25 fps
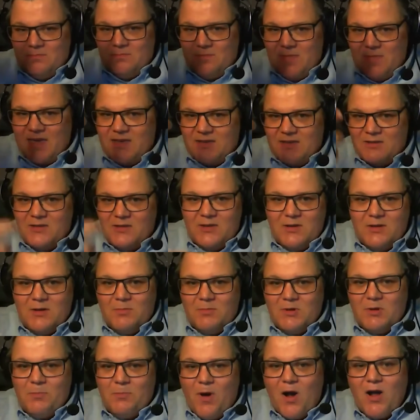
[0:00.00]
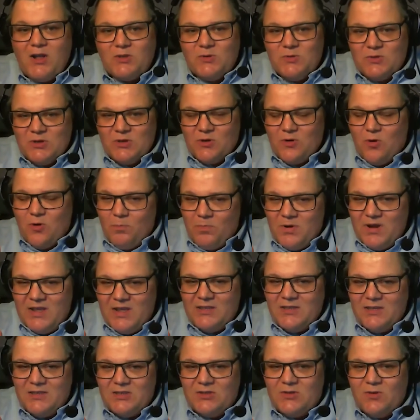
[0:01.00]
make the parts which are
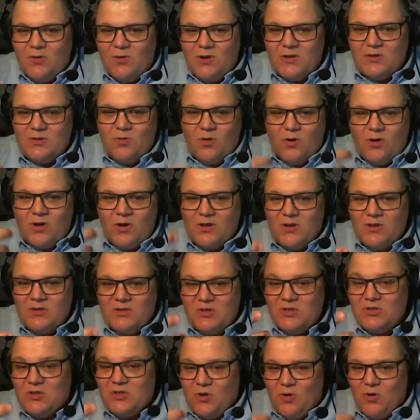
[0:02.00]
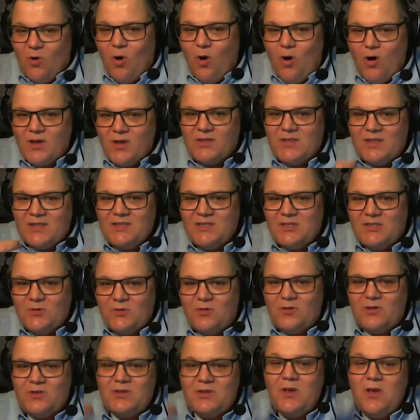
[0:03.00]
completely solid or just a core that is
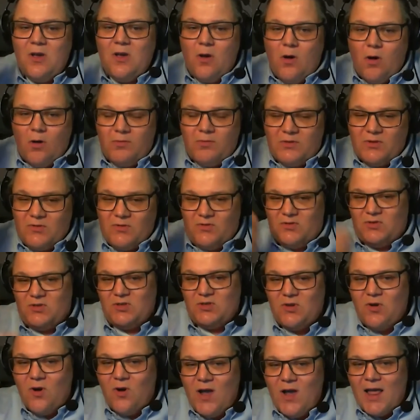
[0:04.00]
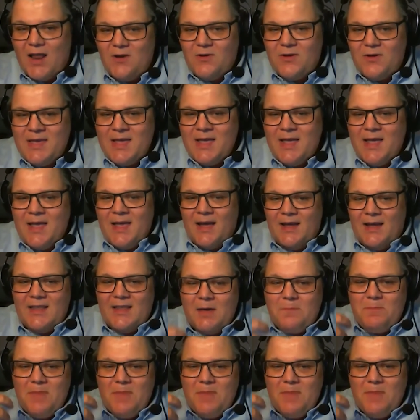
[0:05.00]
solid out of a strong alloy, and
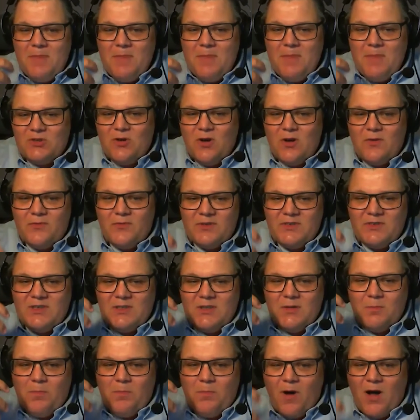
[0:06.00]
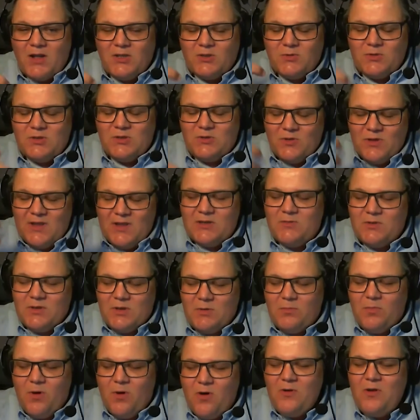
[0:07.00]
then make the surface and the parts which connect to
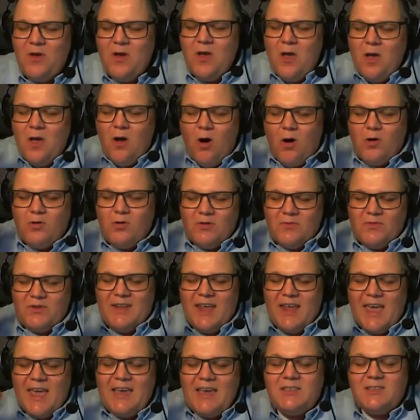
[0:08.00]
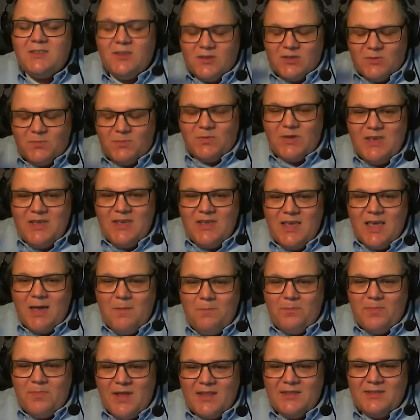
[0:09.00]
the bone out of an extra springy
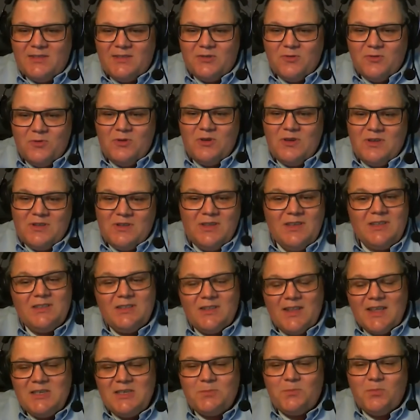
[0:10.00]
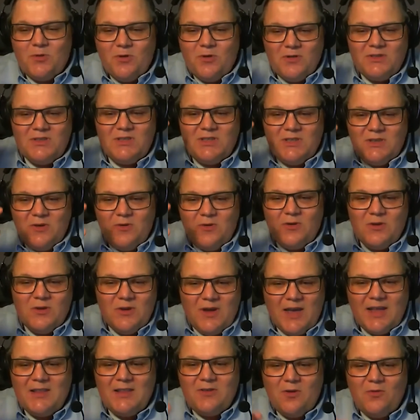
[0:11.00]
implant, so you need less porosity, or you
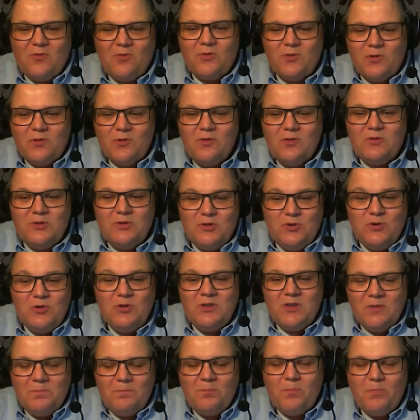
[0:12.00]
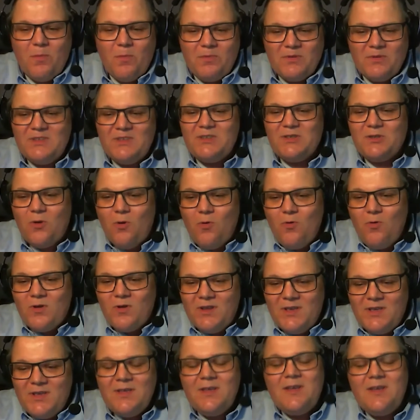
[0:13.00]
can tune the properties
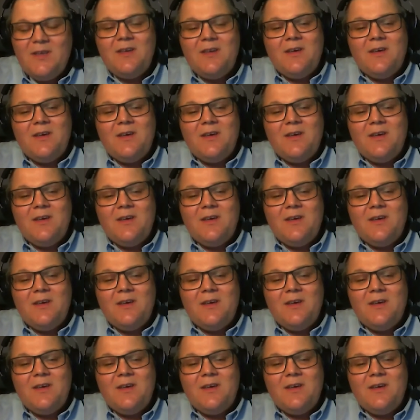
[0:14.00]
locally